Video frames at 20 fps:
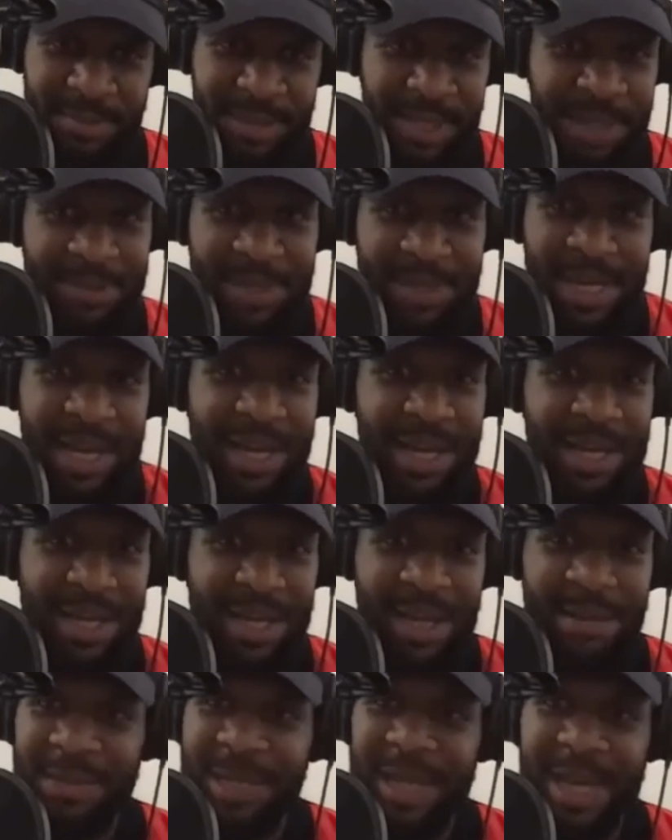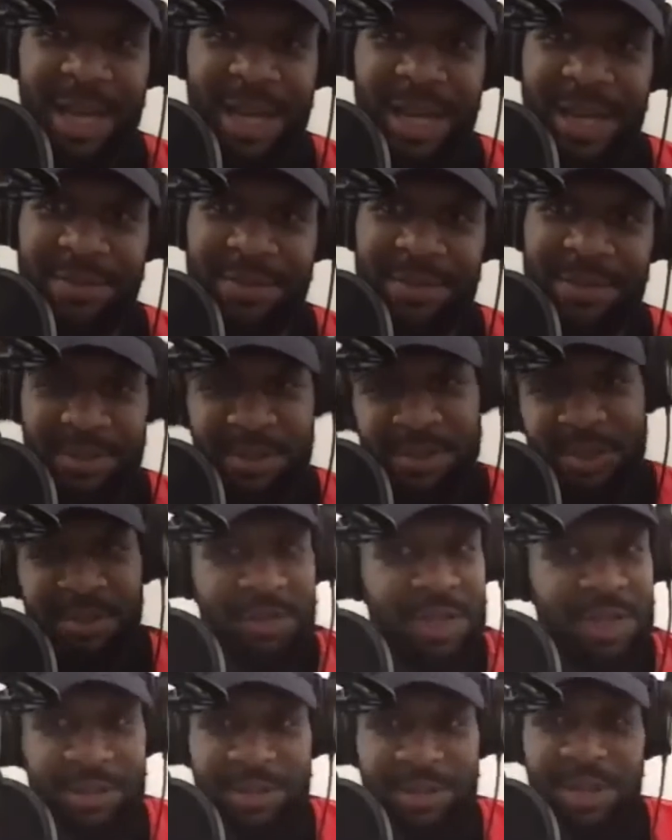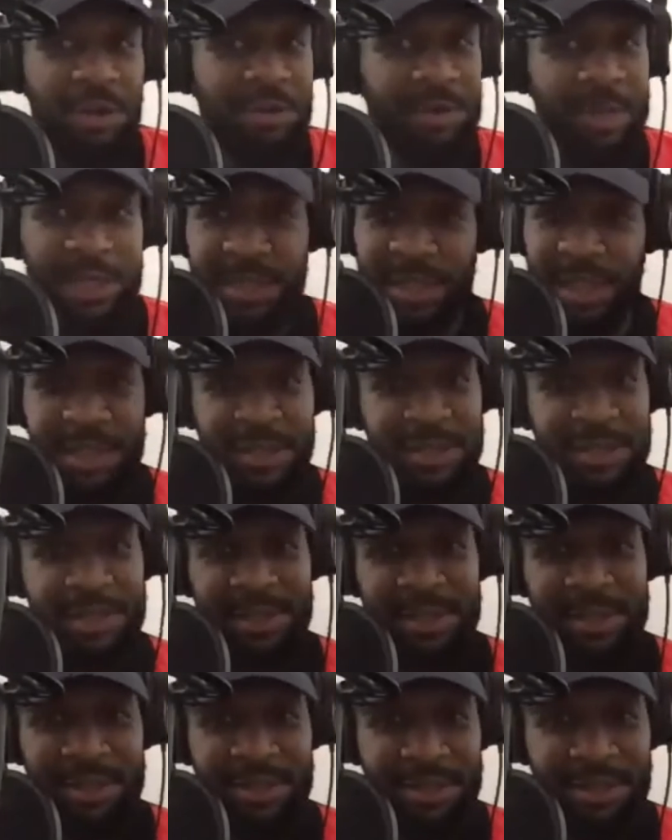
I have to. You have to go with the Lakers.